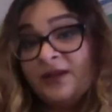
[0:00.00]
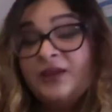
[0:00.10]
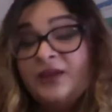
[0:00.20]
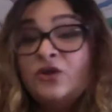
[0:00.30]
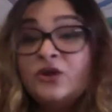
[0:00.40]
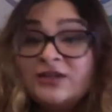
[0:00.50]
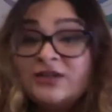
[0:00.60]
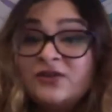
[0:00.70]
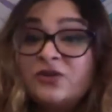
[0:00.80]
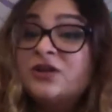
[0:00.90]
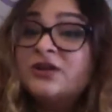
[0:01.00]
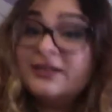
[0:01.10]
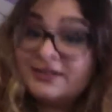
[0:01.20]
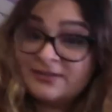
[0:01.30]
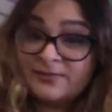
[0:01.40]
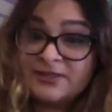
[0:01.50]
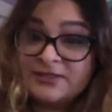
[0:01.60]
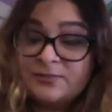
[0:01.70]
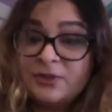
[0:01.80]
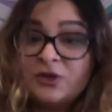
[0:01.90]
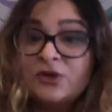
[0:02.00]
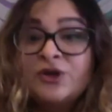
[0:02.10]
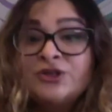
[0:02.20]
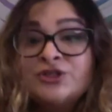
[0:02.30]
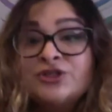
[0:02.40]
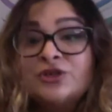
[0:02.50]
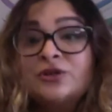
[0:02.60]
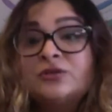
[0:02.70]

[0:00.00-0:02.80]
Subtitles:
and not even on a database, because